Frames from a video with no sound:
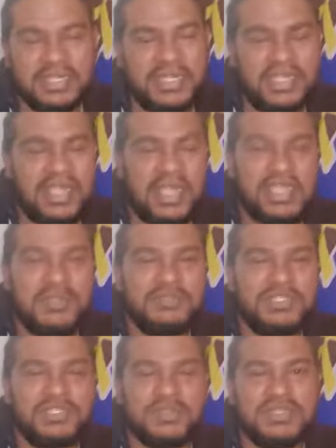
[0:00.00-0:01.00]
and
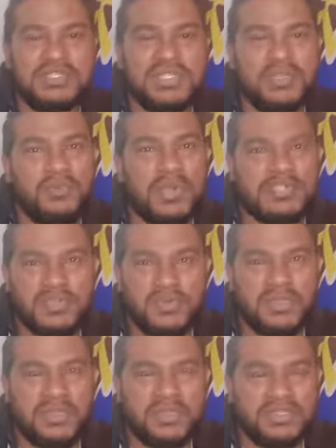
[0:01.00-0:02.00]
I'm just going to see what's
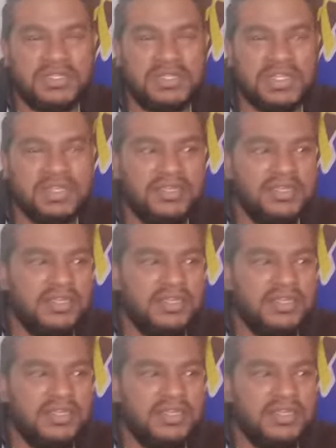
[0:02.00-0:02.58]
going on there.